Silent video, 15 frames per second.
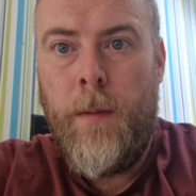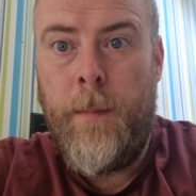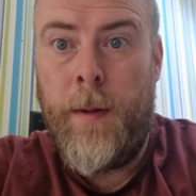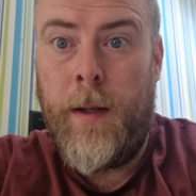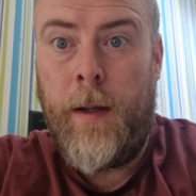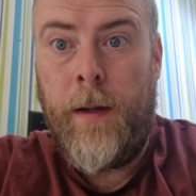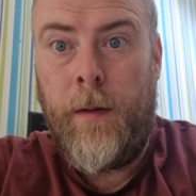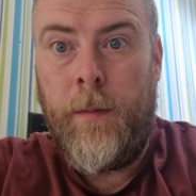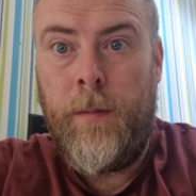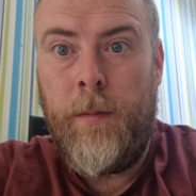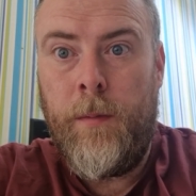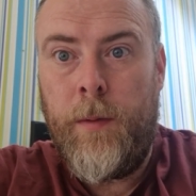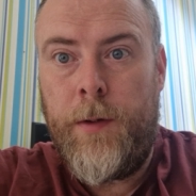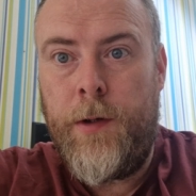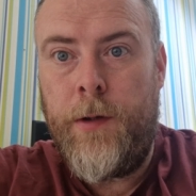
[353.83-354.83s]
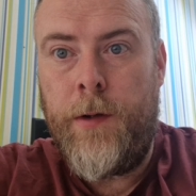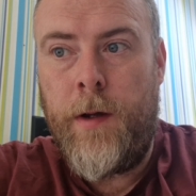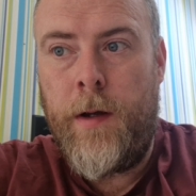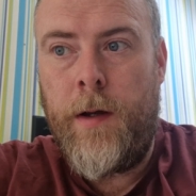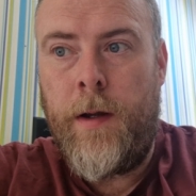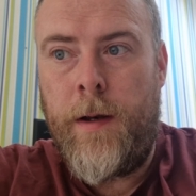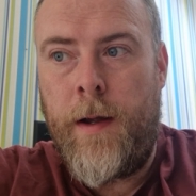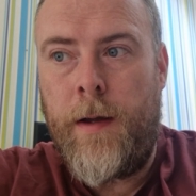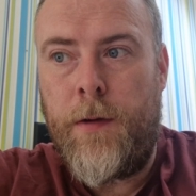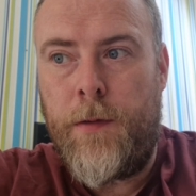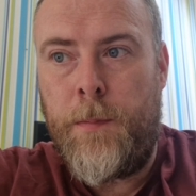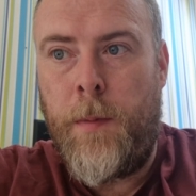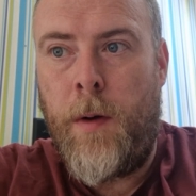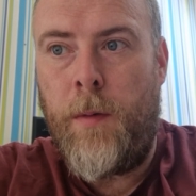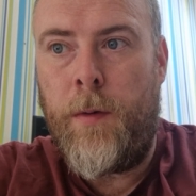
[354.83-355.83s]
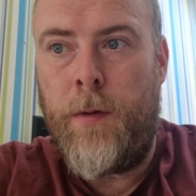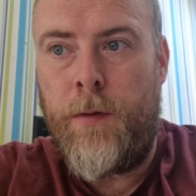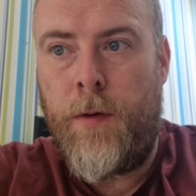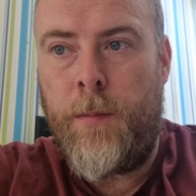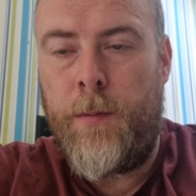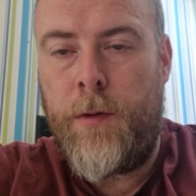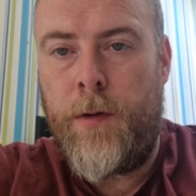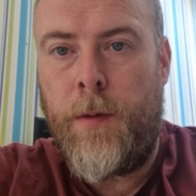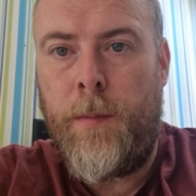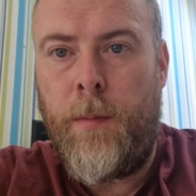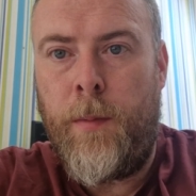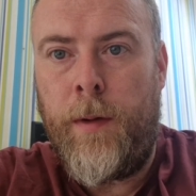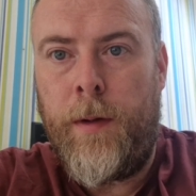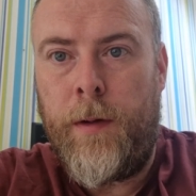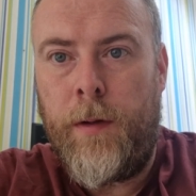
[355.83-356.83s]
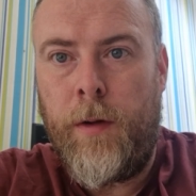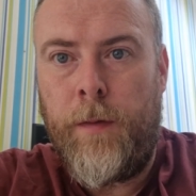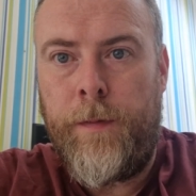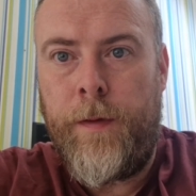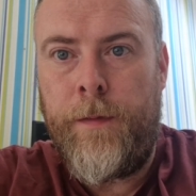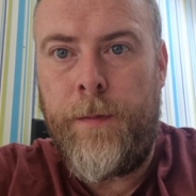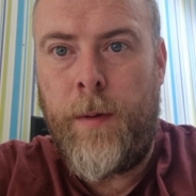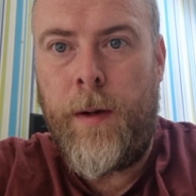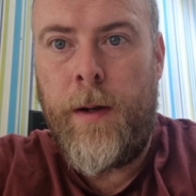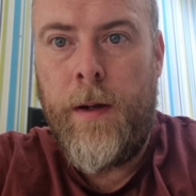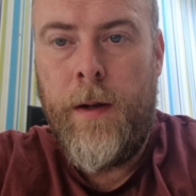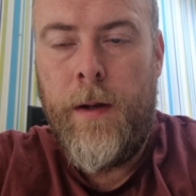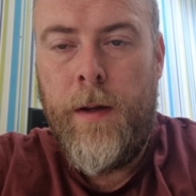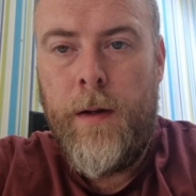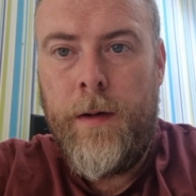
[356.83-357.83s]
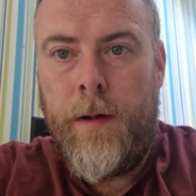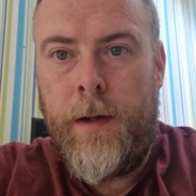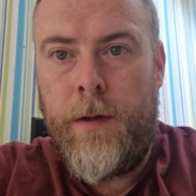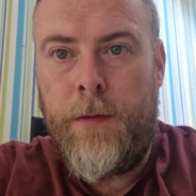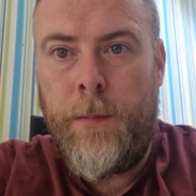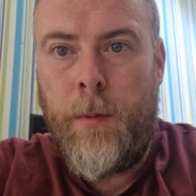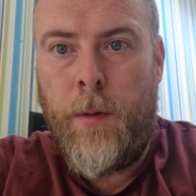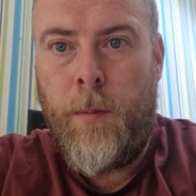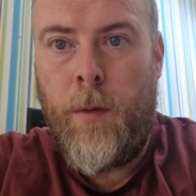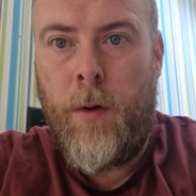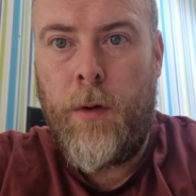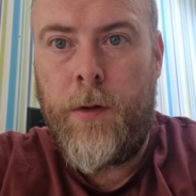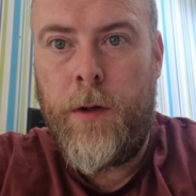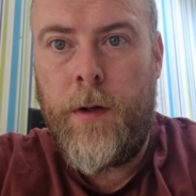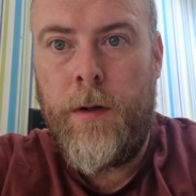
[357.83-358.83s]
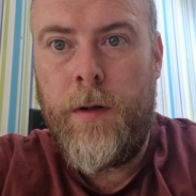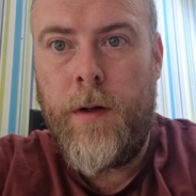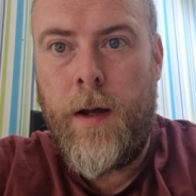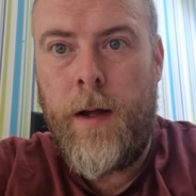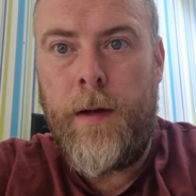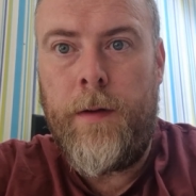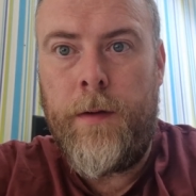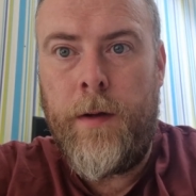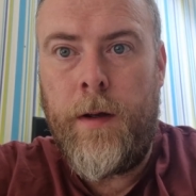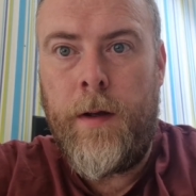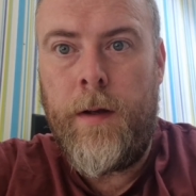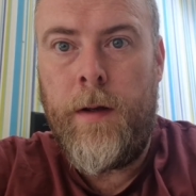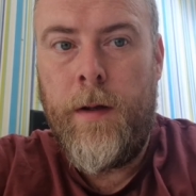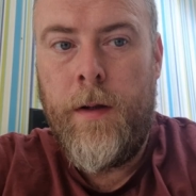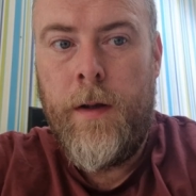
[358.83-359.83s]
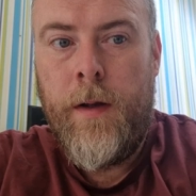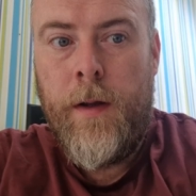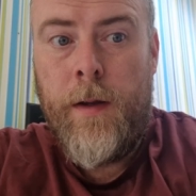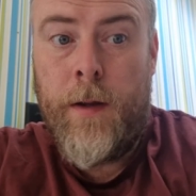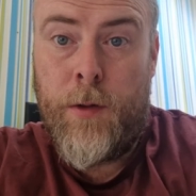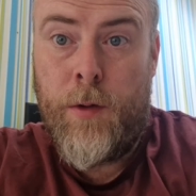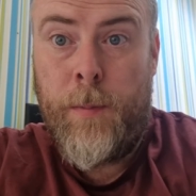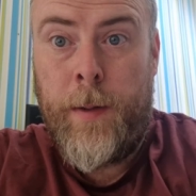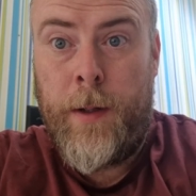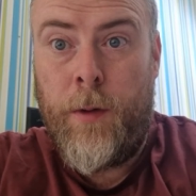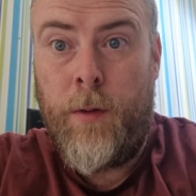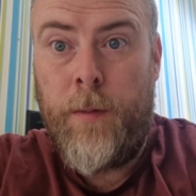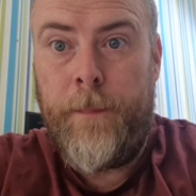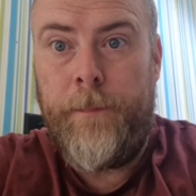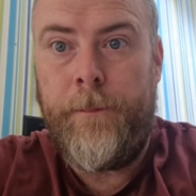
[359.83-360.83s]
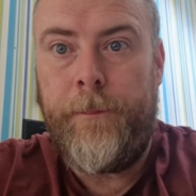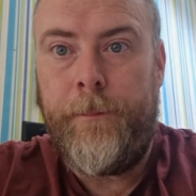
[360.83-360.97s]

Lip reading: Mill Hill, which is a nice spot. We can drop to top of William Clough if we need some more water, and it should be good.